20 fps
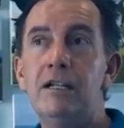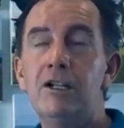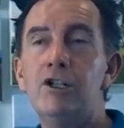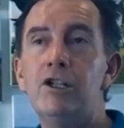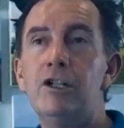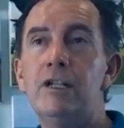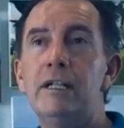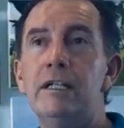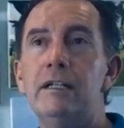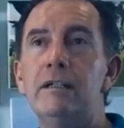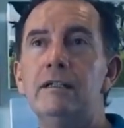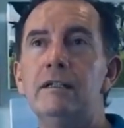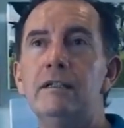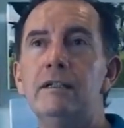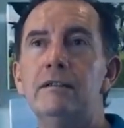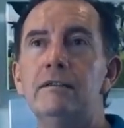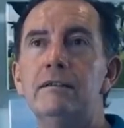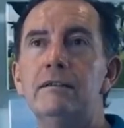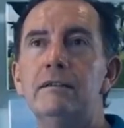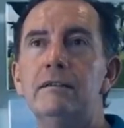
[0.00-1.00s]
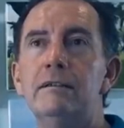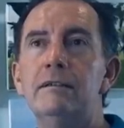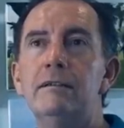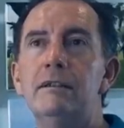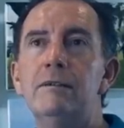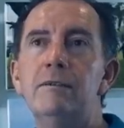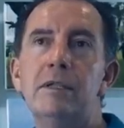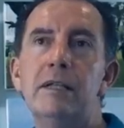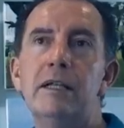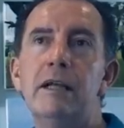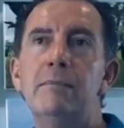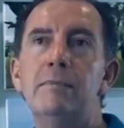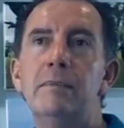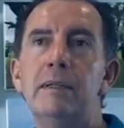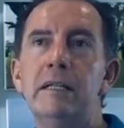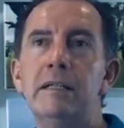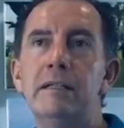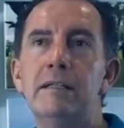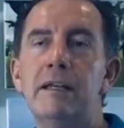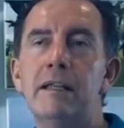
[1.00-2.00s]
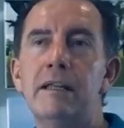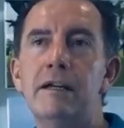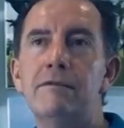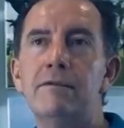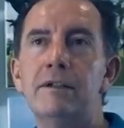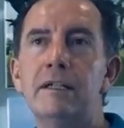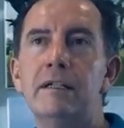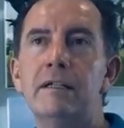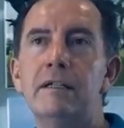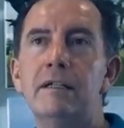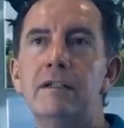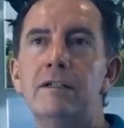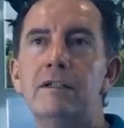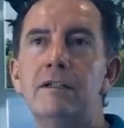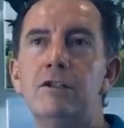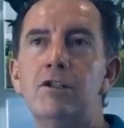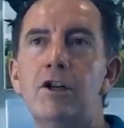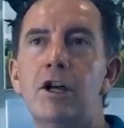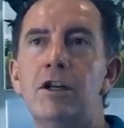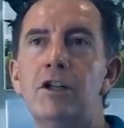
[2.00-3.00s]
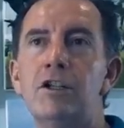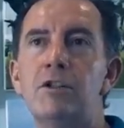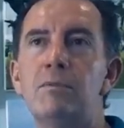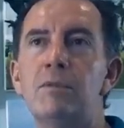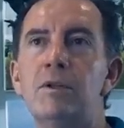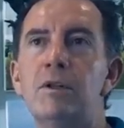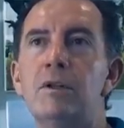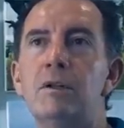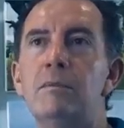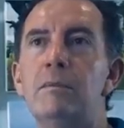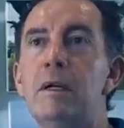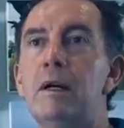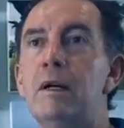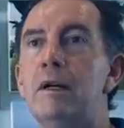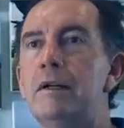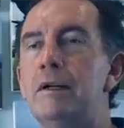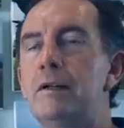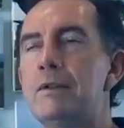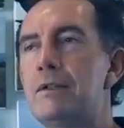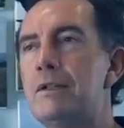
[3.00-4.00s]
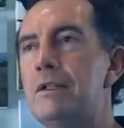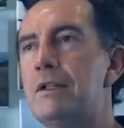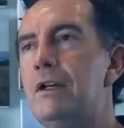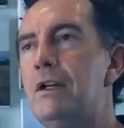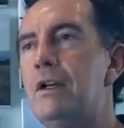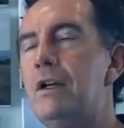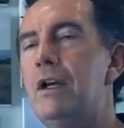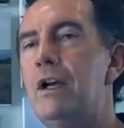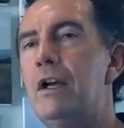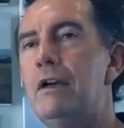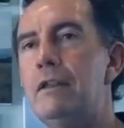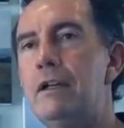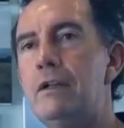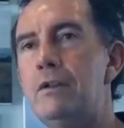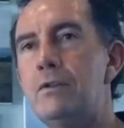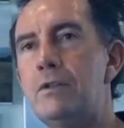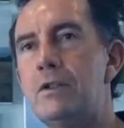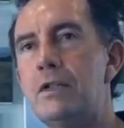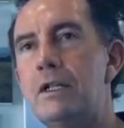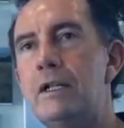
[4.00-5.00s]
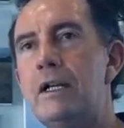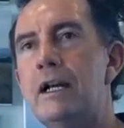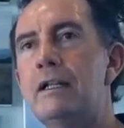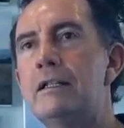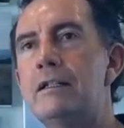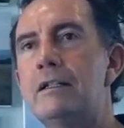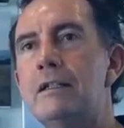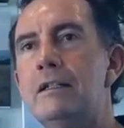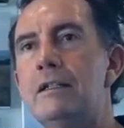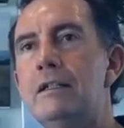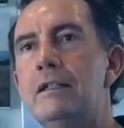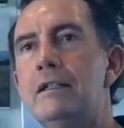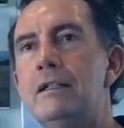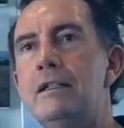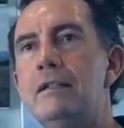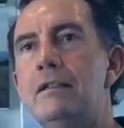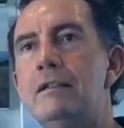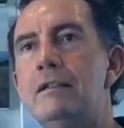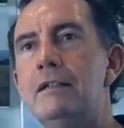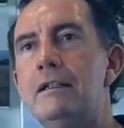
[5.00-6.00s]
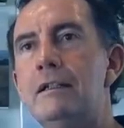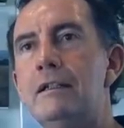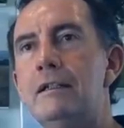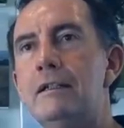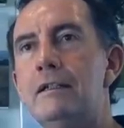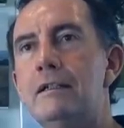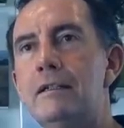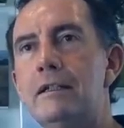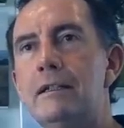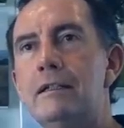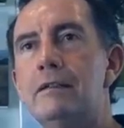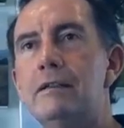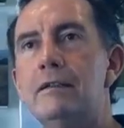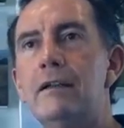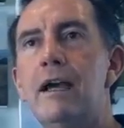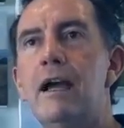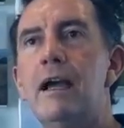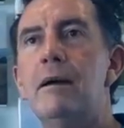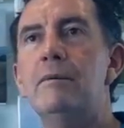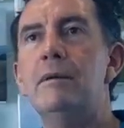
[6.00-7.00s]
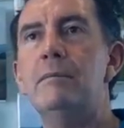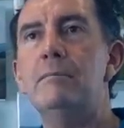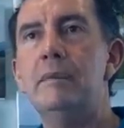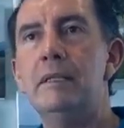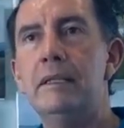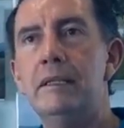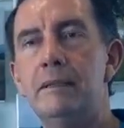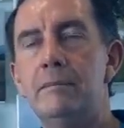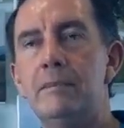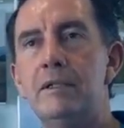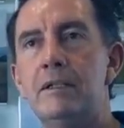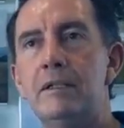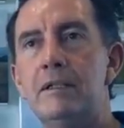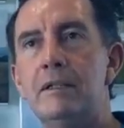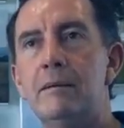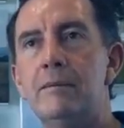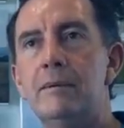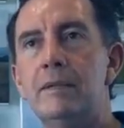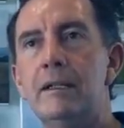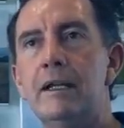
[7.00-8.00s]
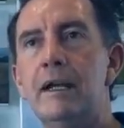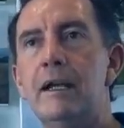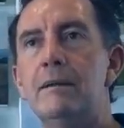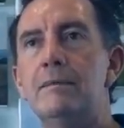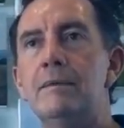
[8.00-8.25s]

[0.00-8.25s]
Initially, there was a company in South Africa, in Johannesburg, Miano's, and they used to cut the single cab and build them into double cabs.